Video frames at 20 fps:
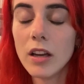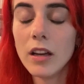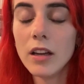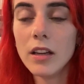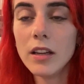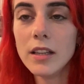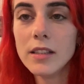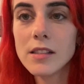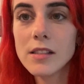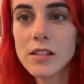
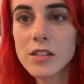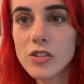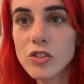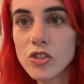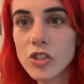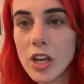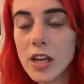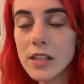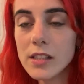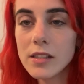it's
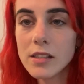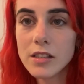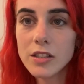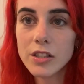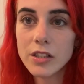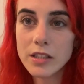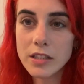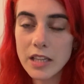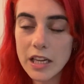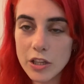
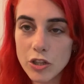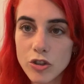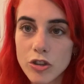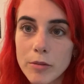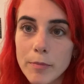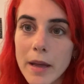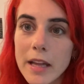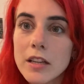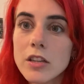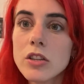just
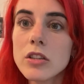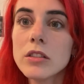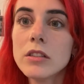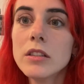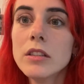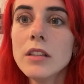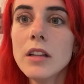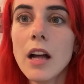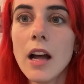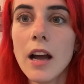
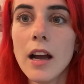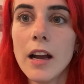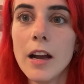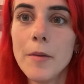detrimental.